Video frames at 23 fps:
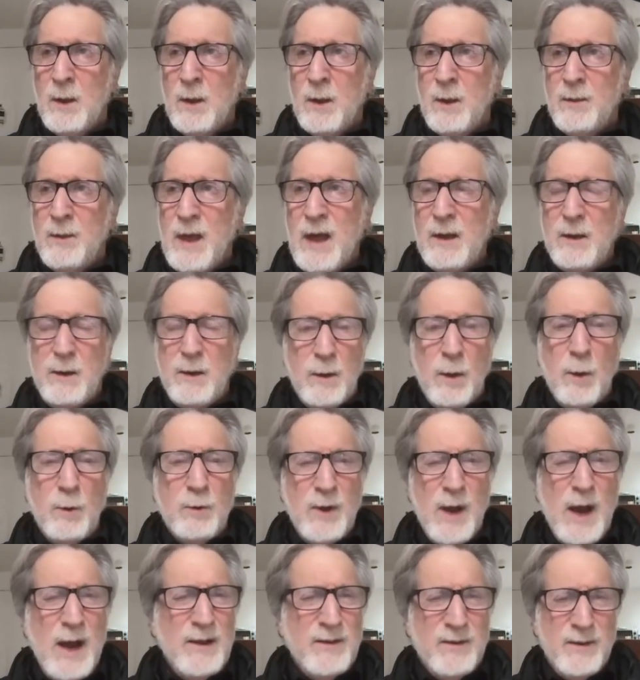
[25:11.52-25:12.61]
that looked
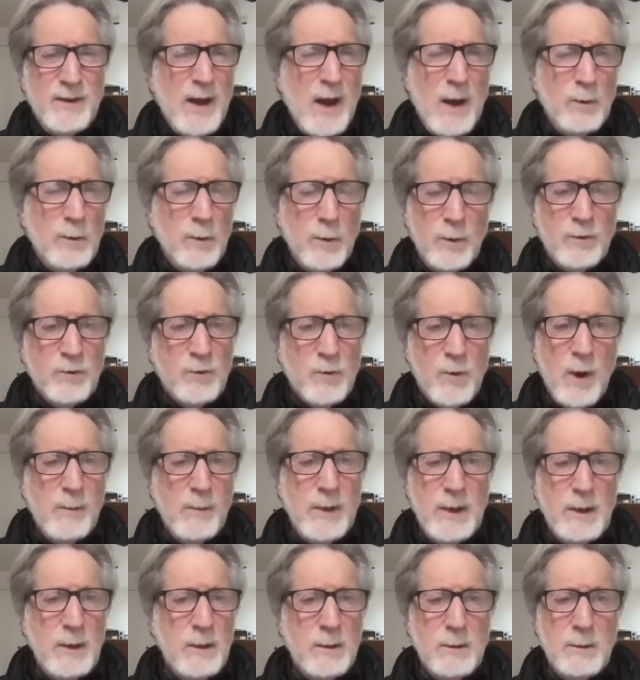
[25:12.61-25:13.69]
nice and now it looks
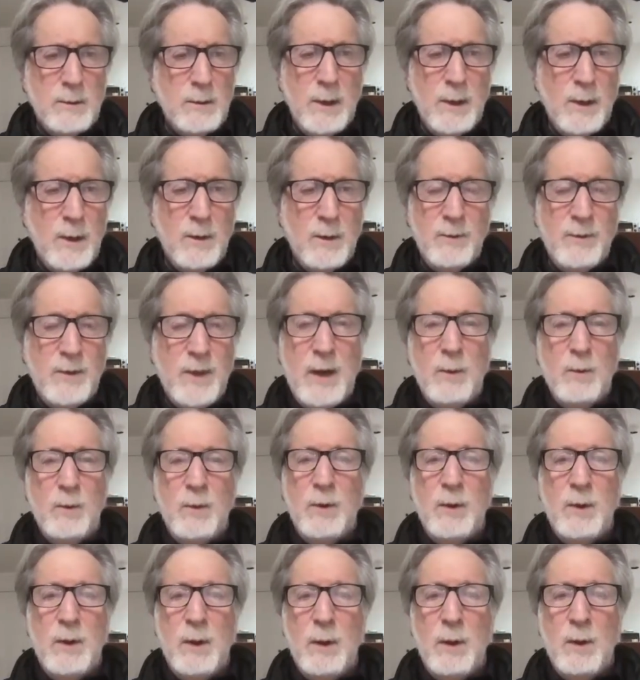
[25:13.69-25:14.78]
crummy. You know, that it
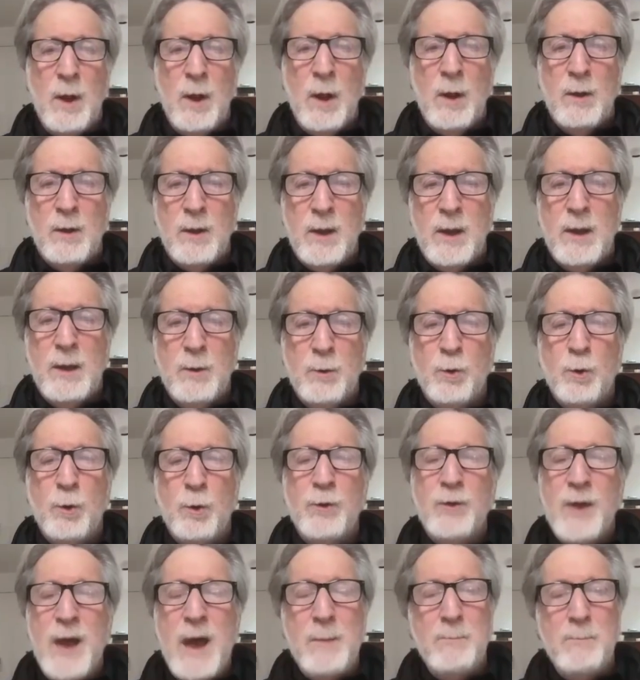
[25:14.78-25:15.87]

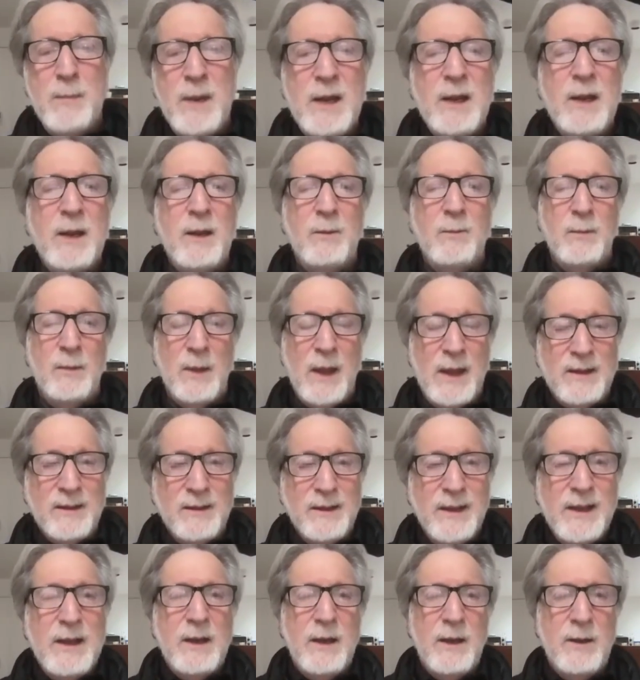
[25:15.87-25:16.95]
could, that meaning like
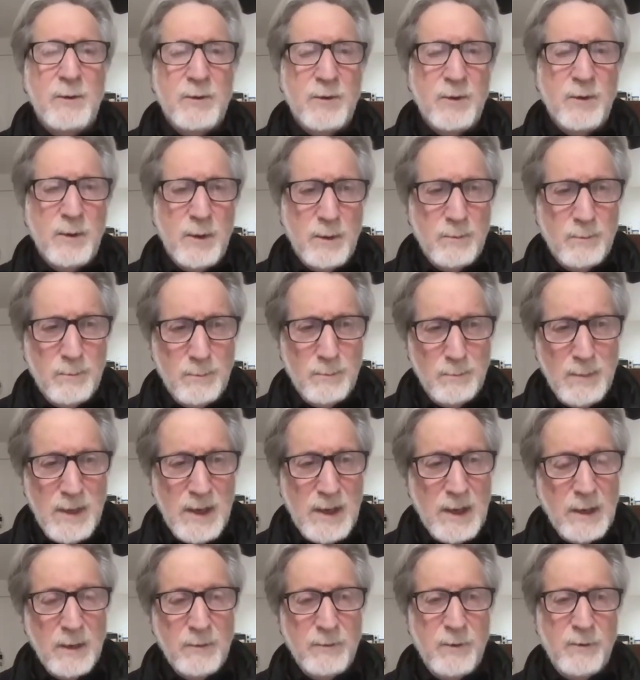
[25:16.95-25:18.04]
leak into the
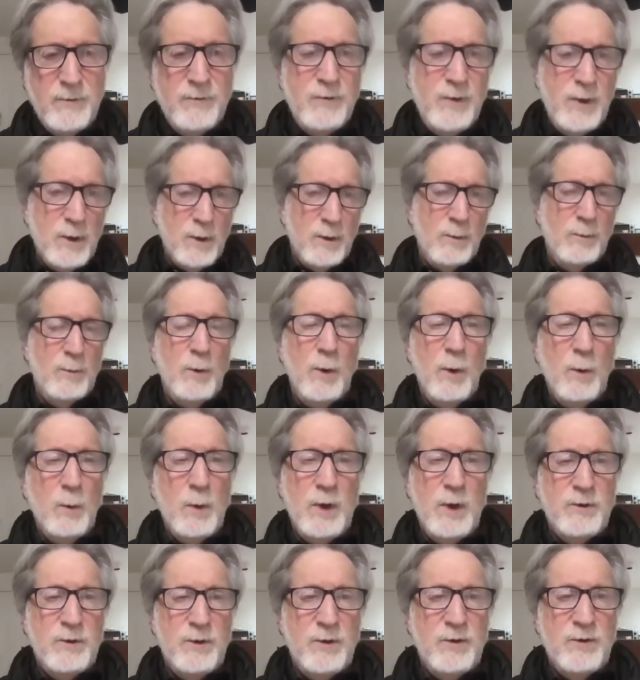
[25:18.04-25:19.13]
meaning of the film, or
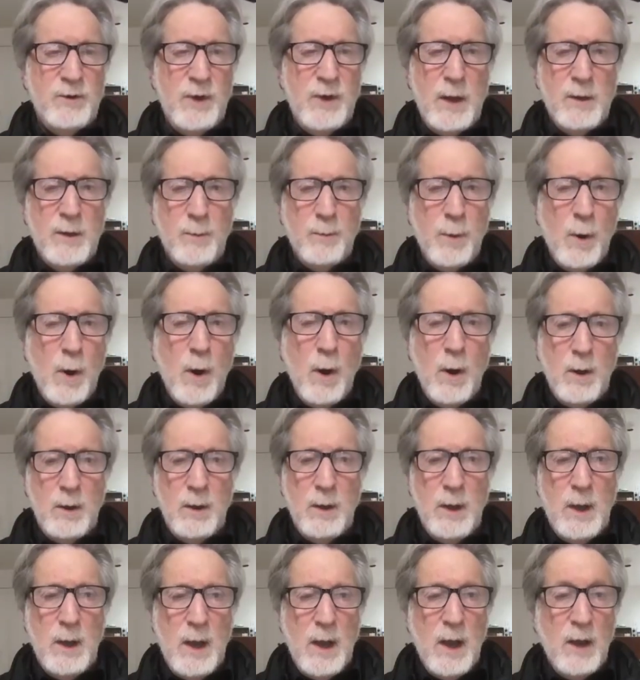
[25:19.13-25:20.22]
would it just stand
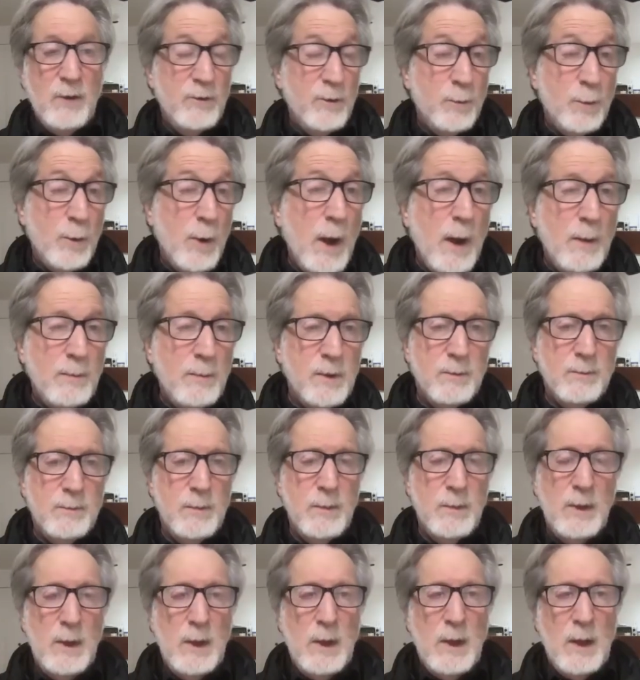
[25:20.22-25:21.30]
apart as a problem?
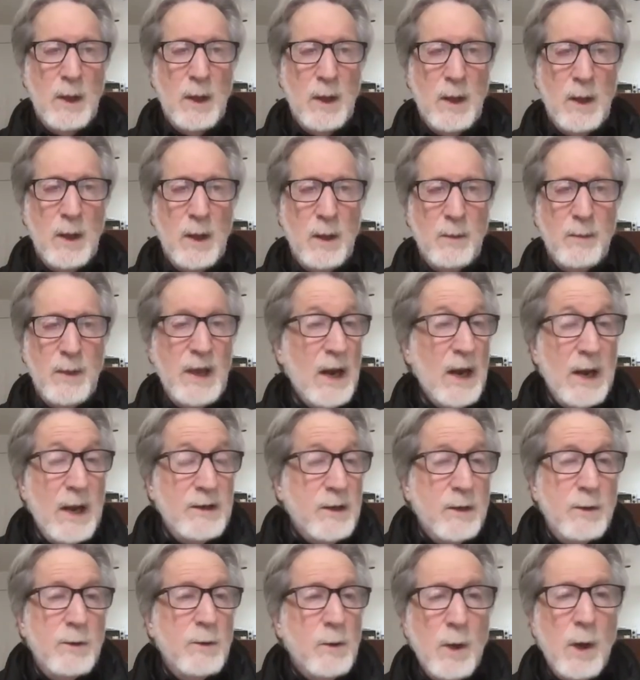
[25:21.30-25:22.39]
And I
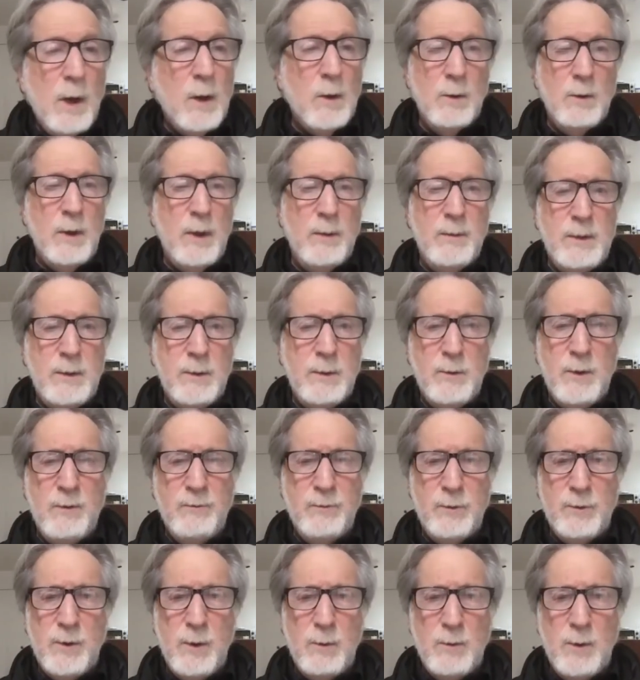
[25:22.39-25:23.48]
didn't know. I mean, you never
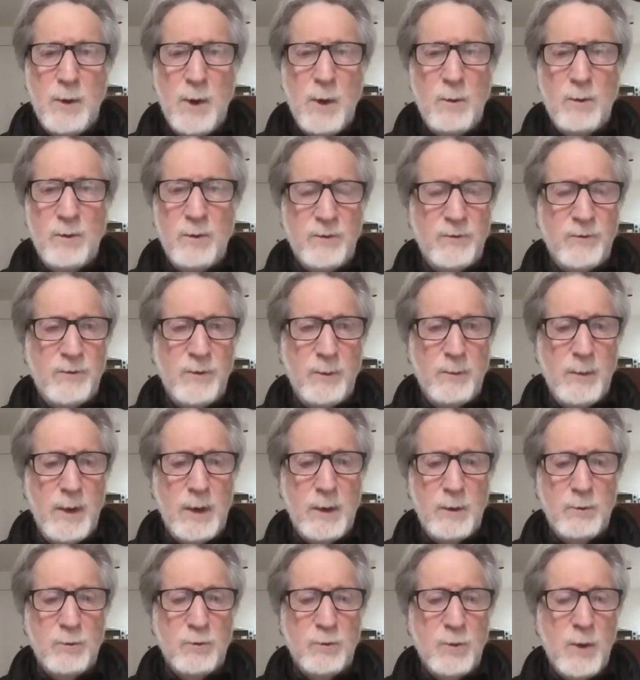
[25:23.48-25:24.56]
don't know as a filmmaker.
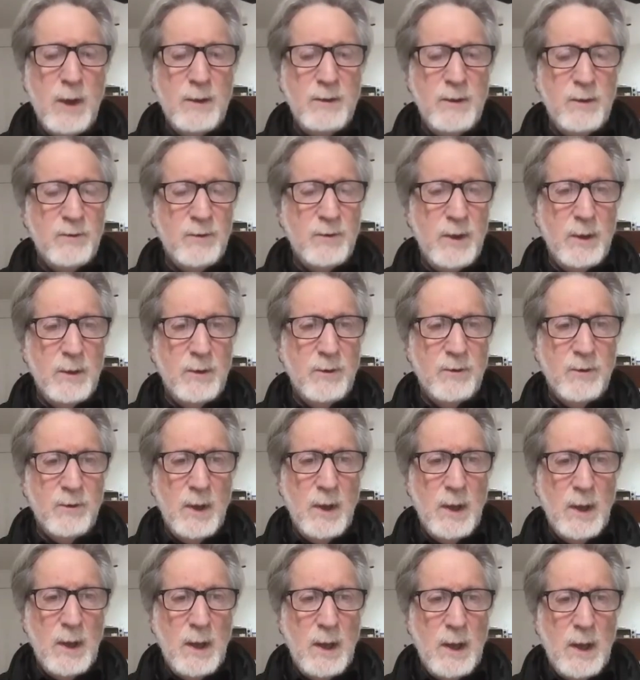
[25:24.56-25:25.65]
You try these things,
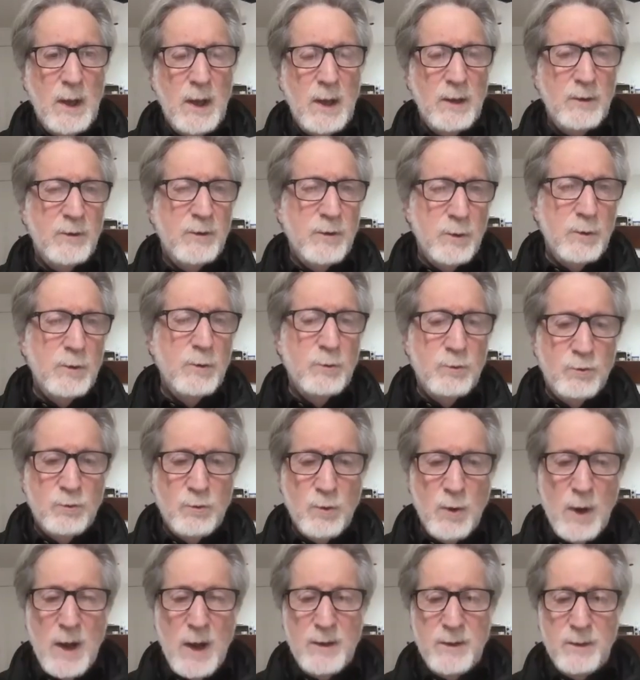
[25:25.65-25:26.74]
and until you
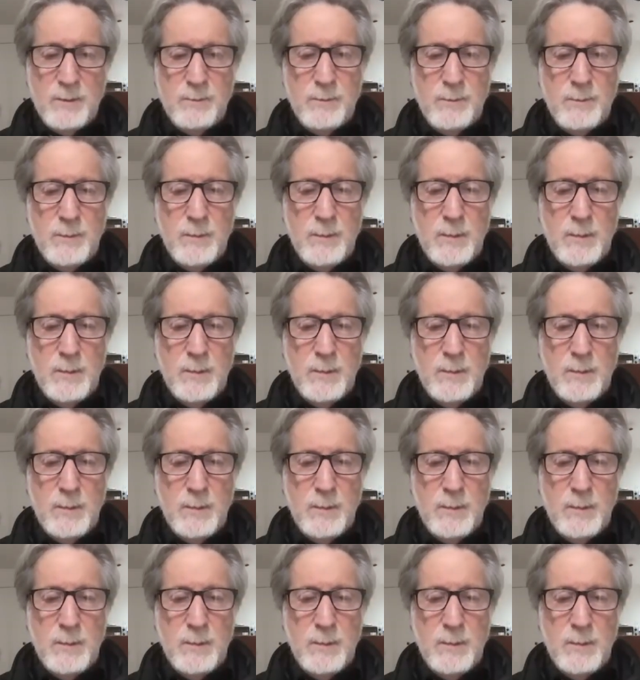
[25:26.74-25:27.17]
try them,